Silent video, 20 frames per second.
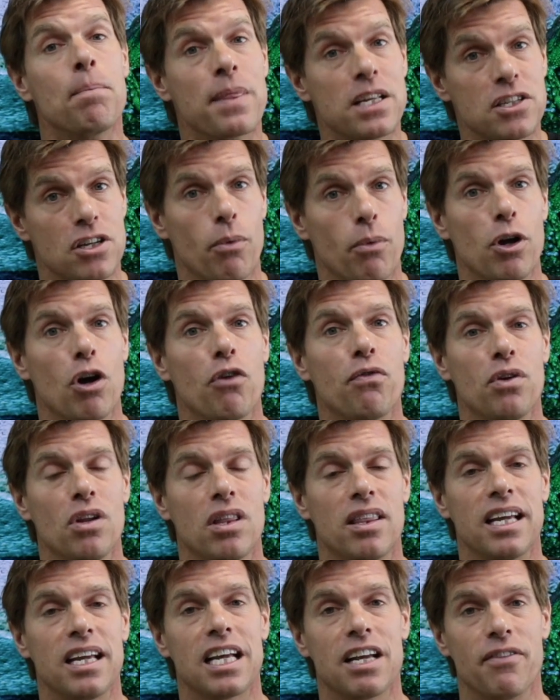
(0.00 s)
So we often
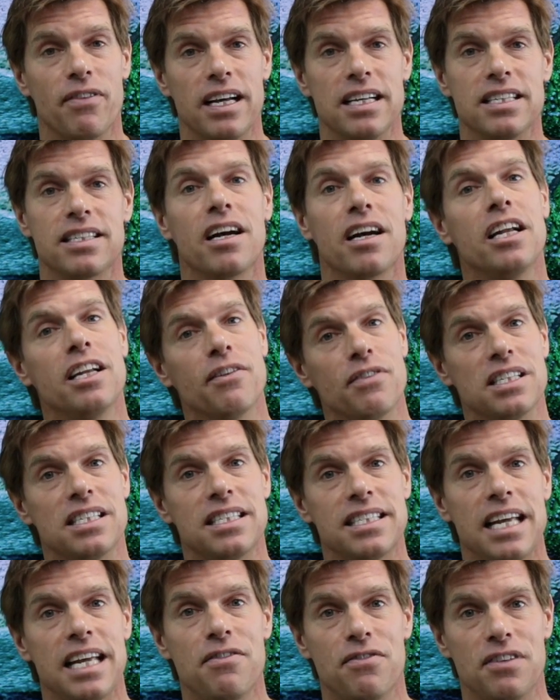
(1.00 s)
think of it as kind of a
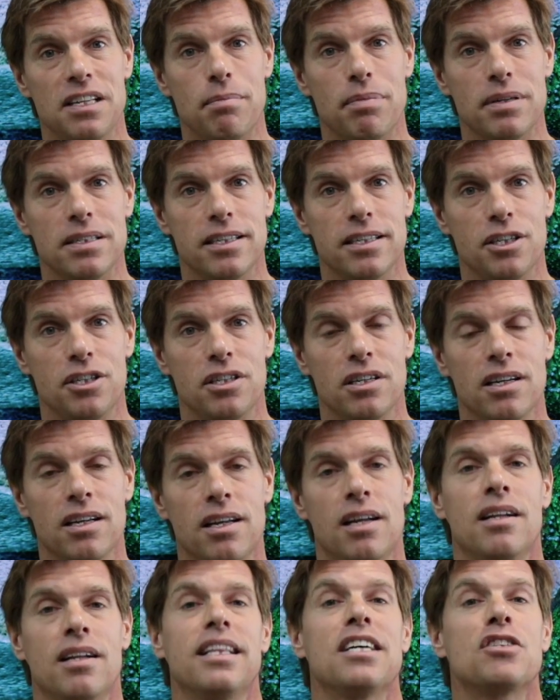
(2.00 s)
safety position.
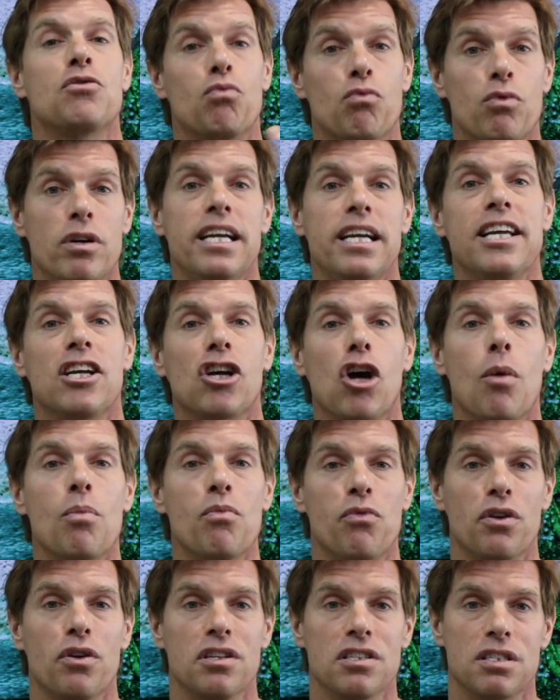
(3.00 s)
That's really
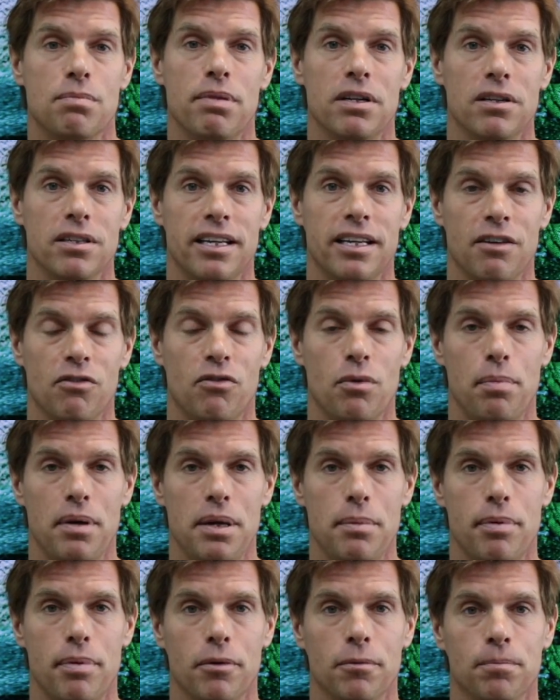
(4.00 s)
confidence building for
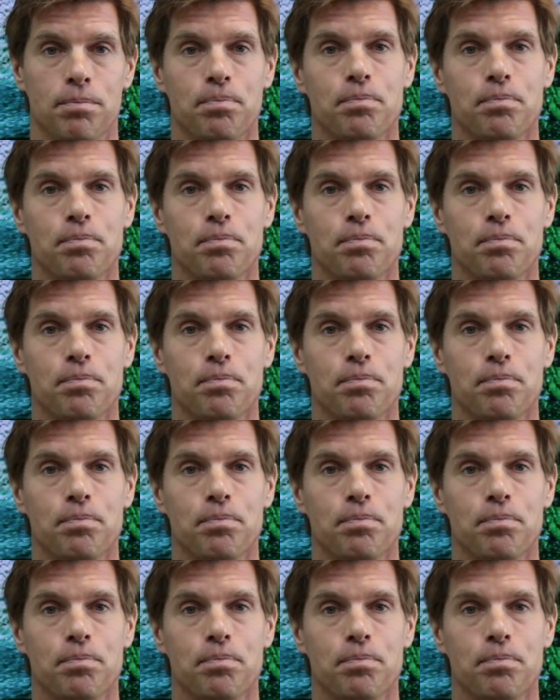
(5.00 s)
people.